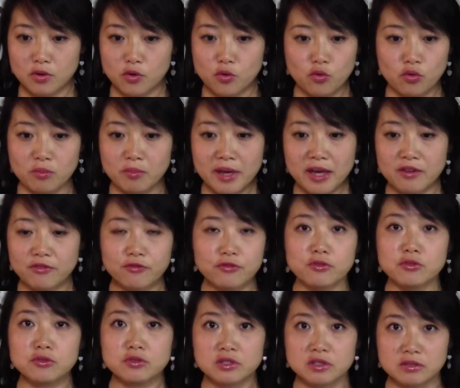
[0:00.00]
gourmet
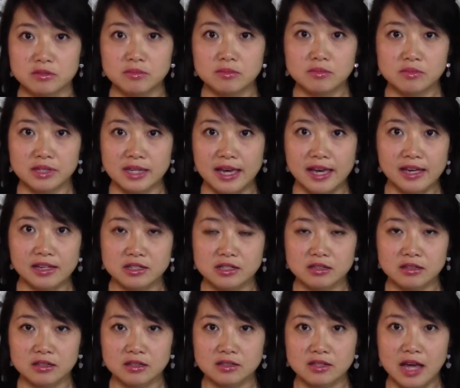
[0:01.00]
food
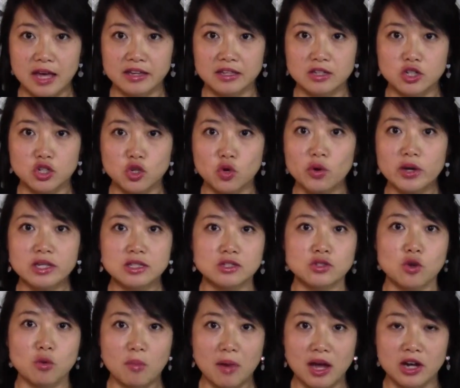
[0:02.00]
yet because I enjoy it
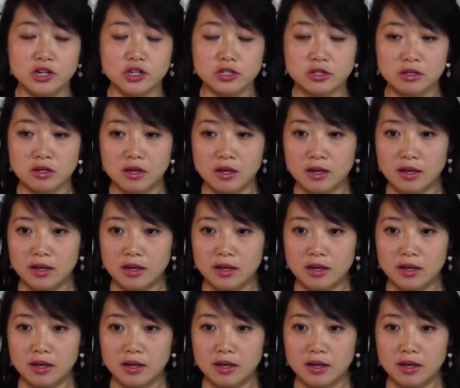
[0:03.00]
so much.